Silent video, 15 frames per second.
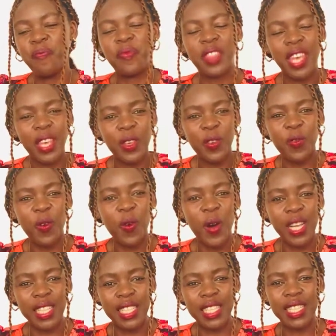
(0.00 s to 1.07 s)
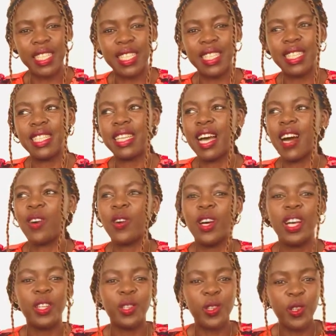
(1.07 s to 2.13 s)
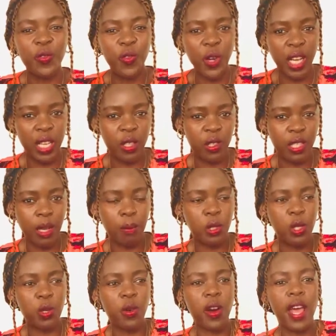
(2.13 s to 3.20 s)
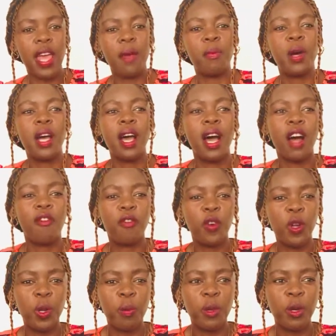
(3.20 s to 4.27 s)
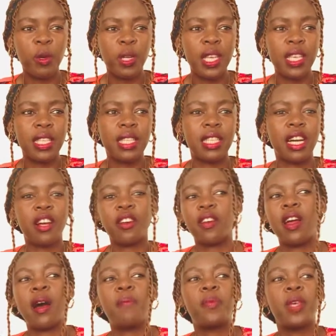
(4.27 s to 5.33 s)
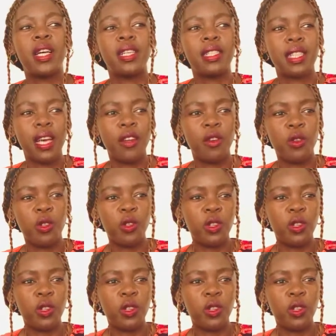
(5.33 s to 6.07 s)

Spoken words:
Thank you for watching till now. Don't forget to subscribe, follow me on Instagram, turn on your